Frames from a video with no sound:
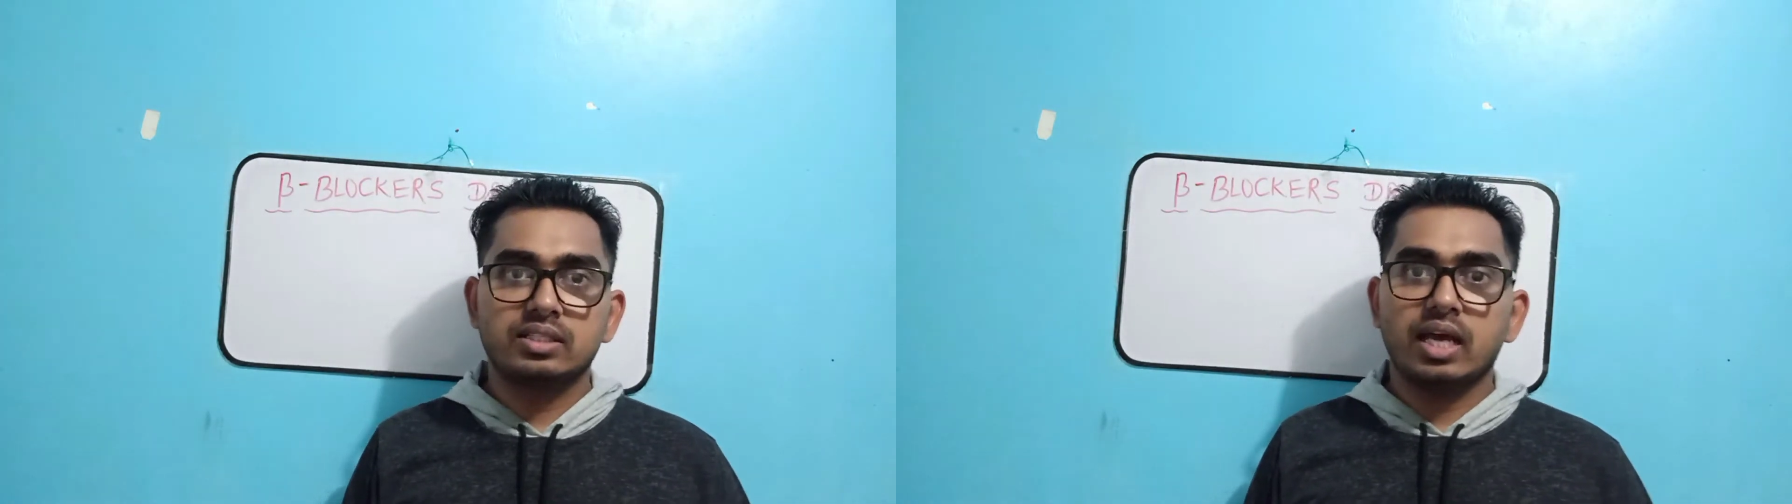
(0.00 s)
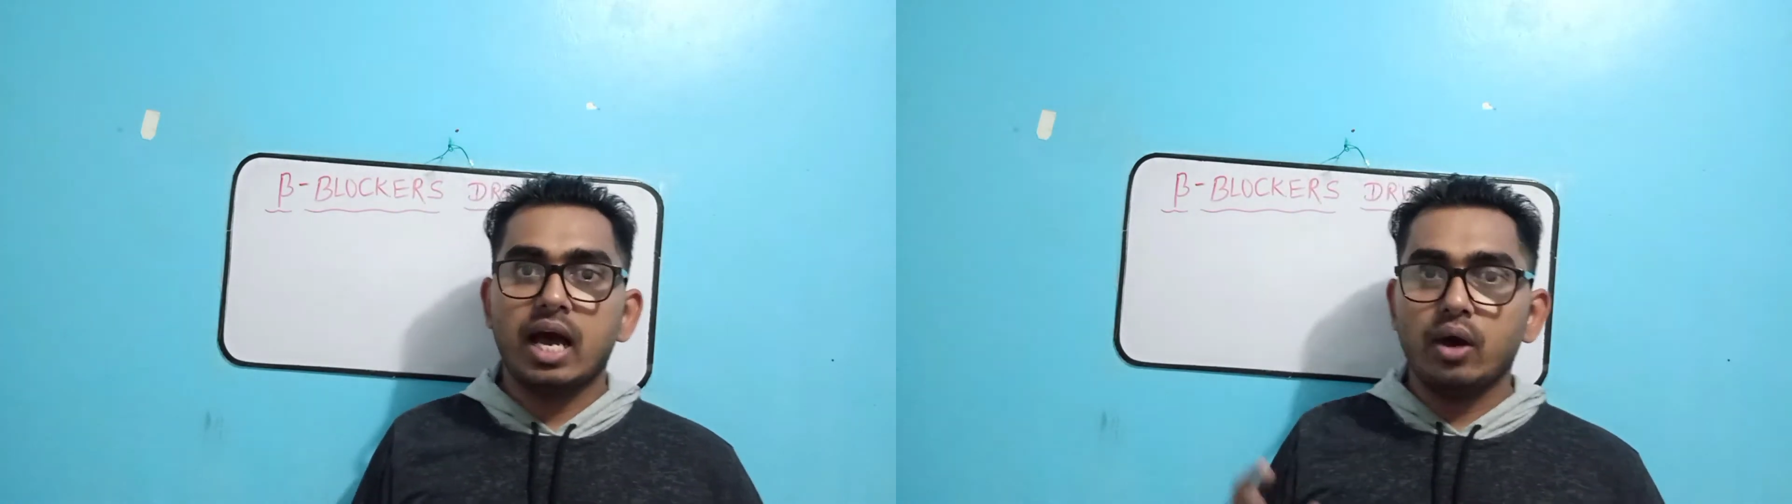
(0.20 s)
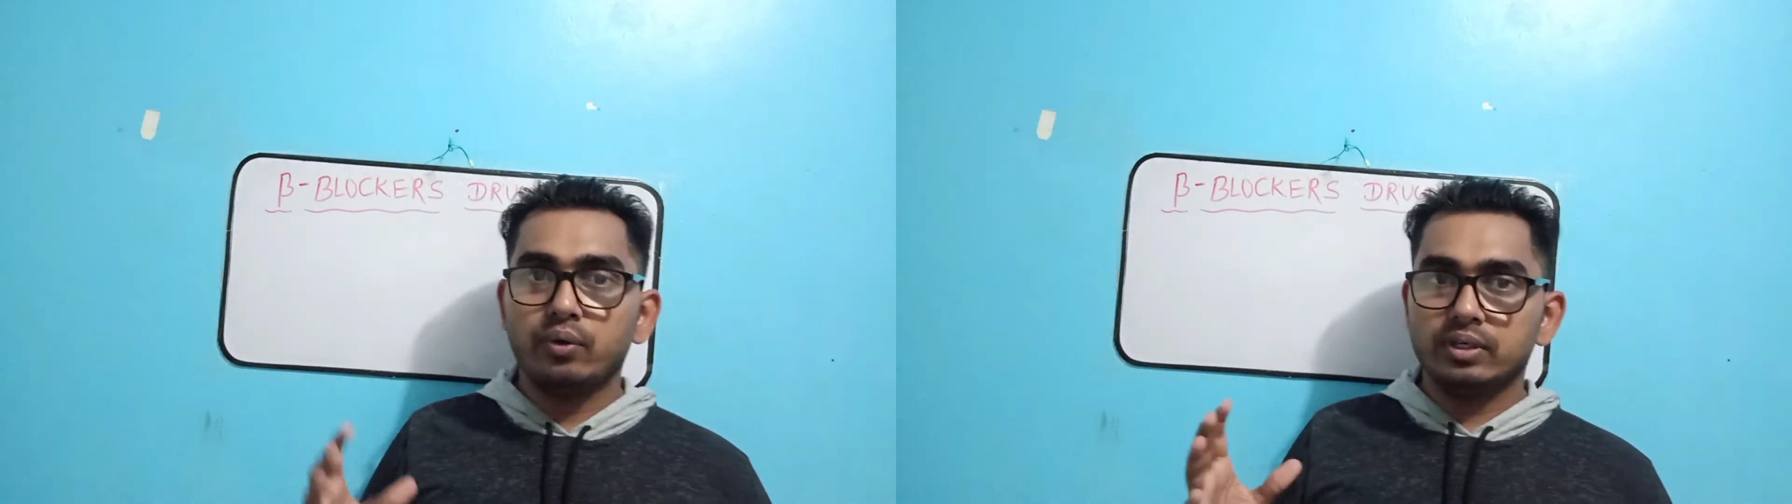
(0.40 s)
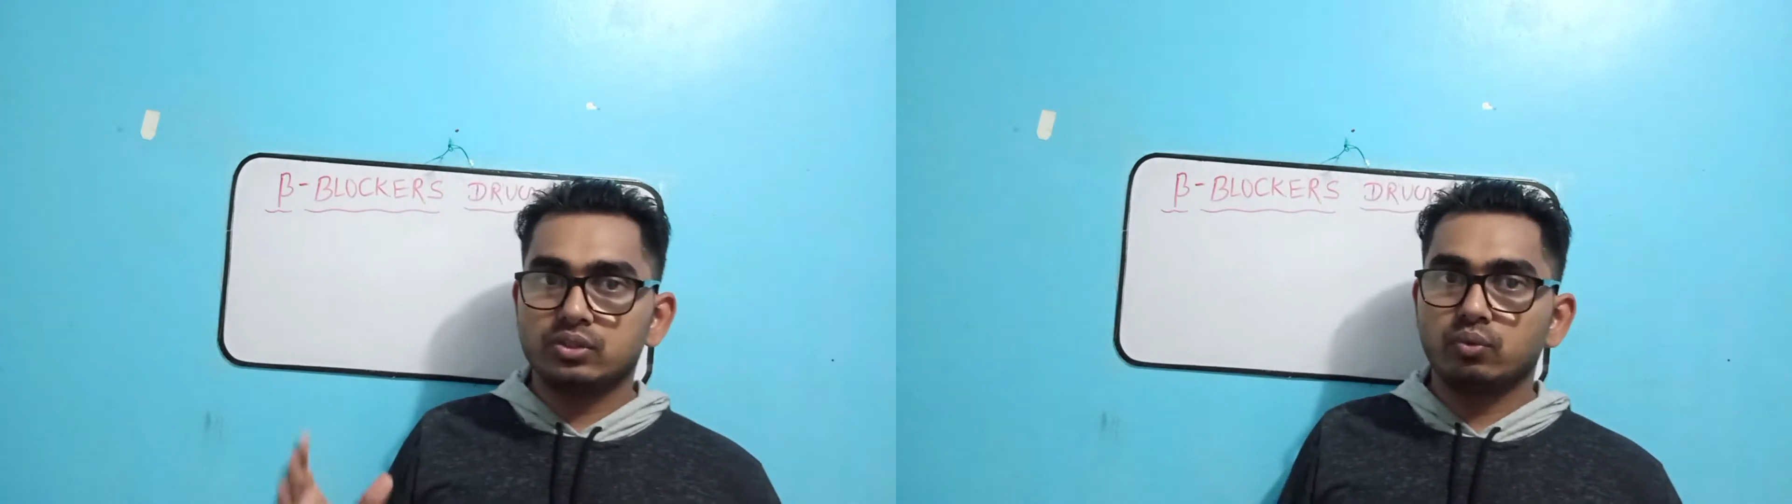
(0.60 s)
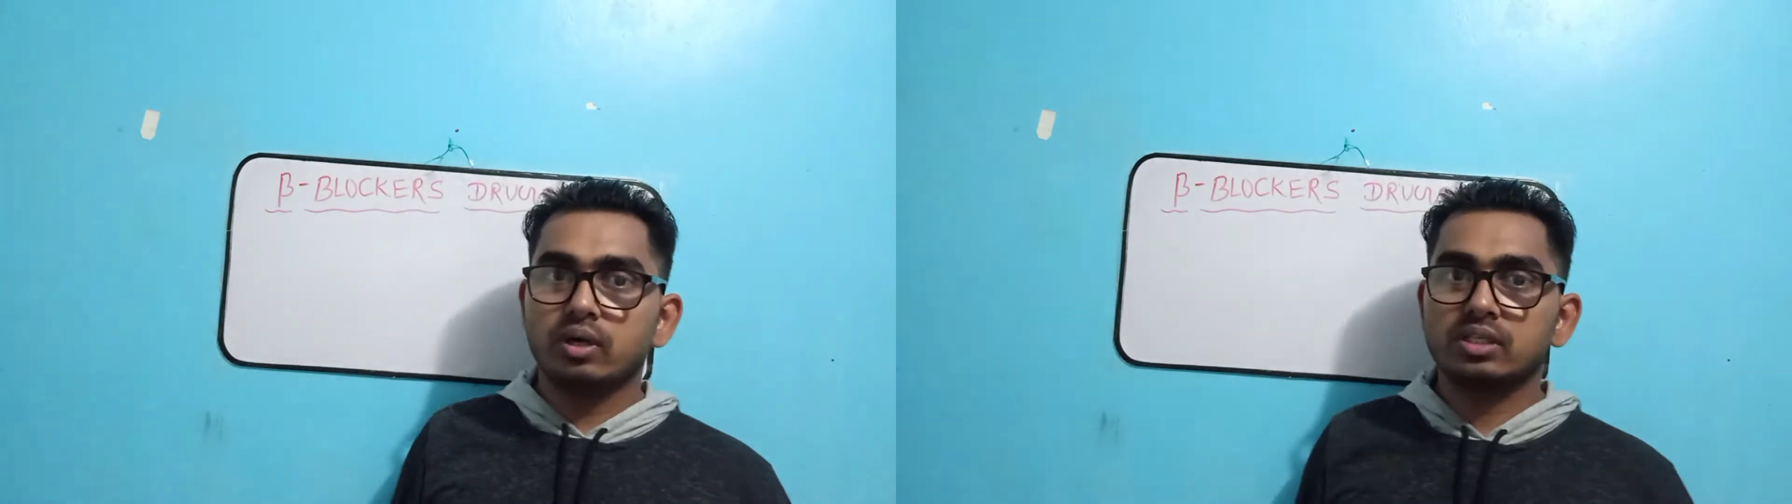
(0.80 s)
how
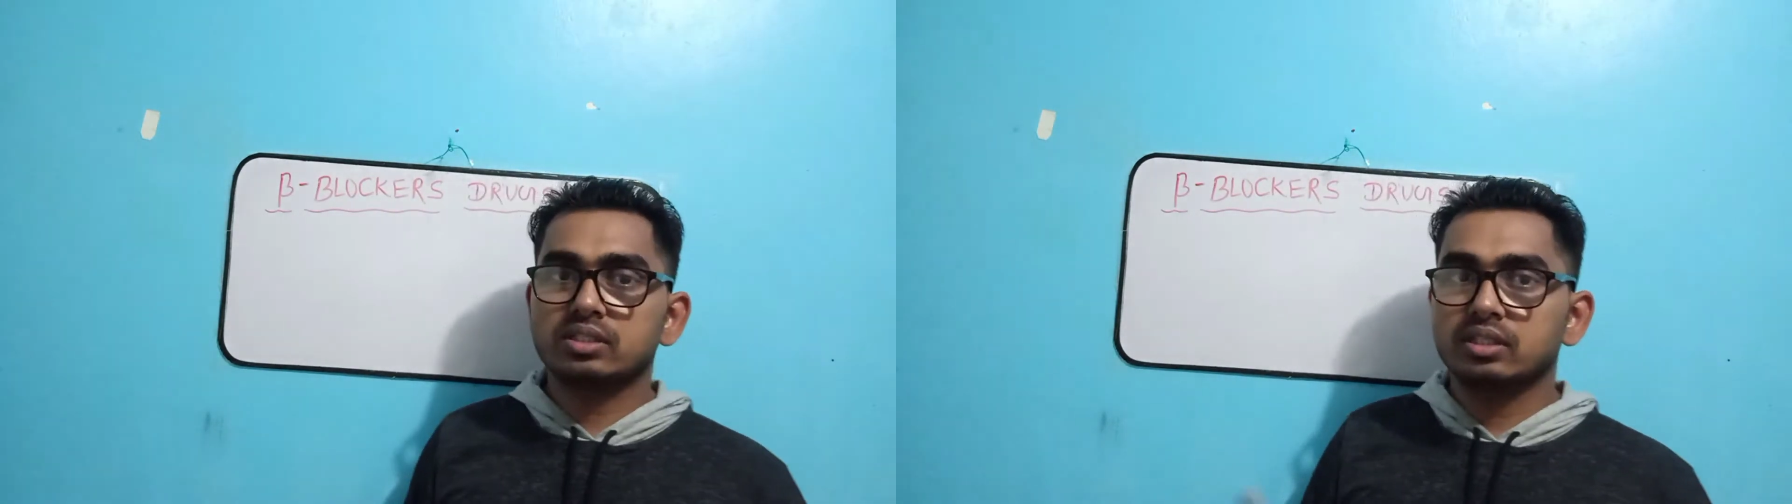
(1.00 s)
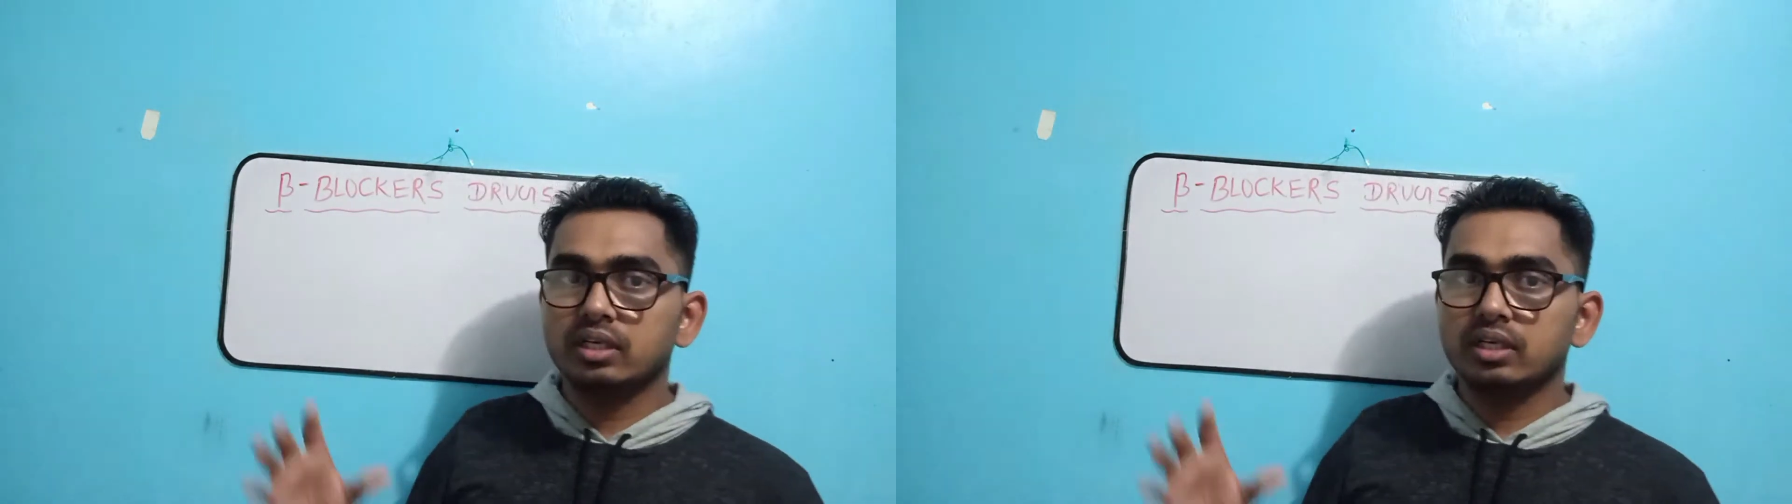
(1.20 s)
it works